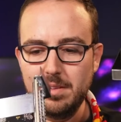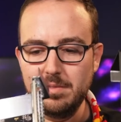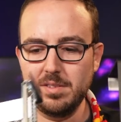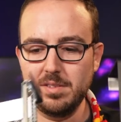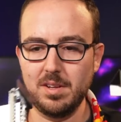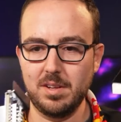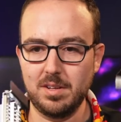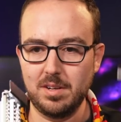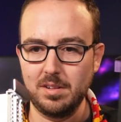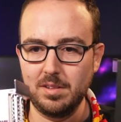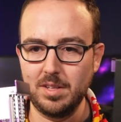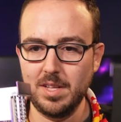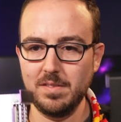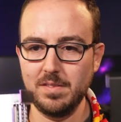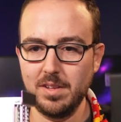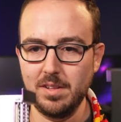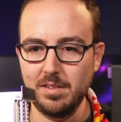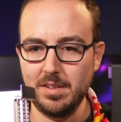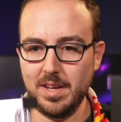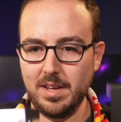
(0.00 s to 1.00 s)
So I'm gonna leave
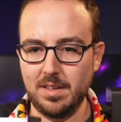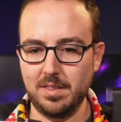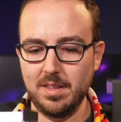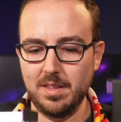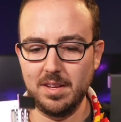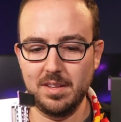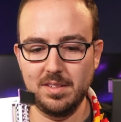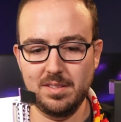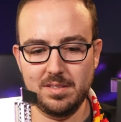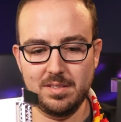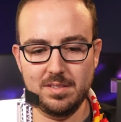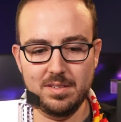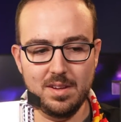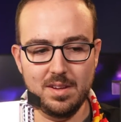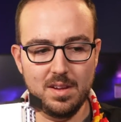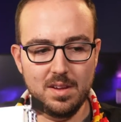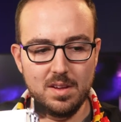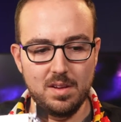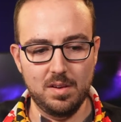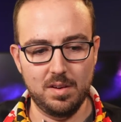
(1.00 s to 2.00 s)
it like this
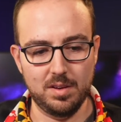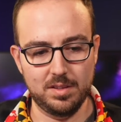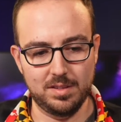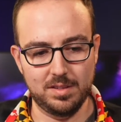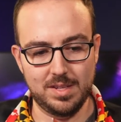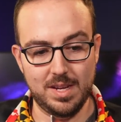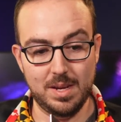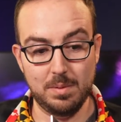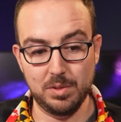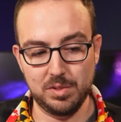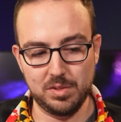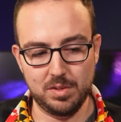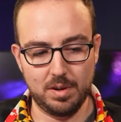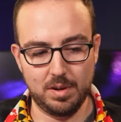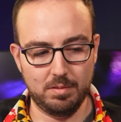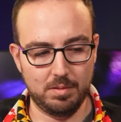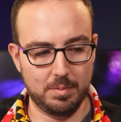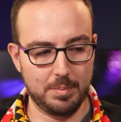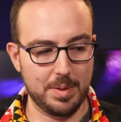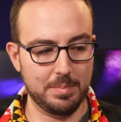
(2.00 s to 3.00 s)
on the table so I
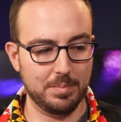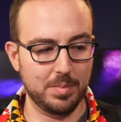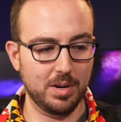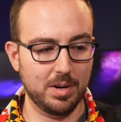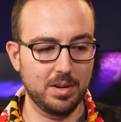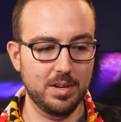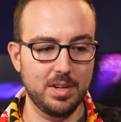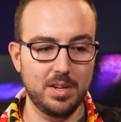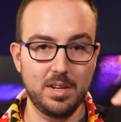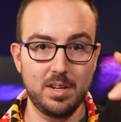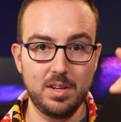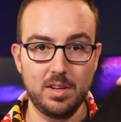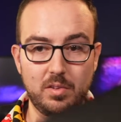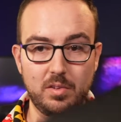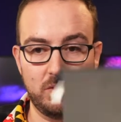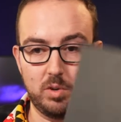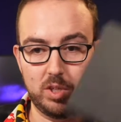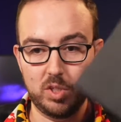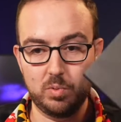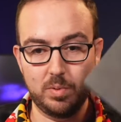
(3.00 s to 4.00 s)
remember
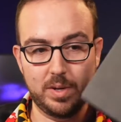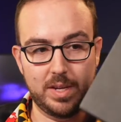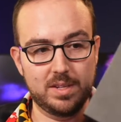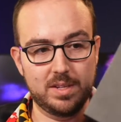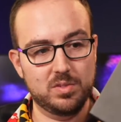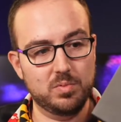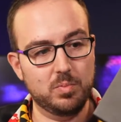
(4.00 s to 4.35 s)
which way is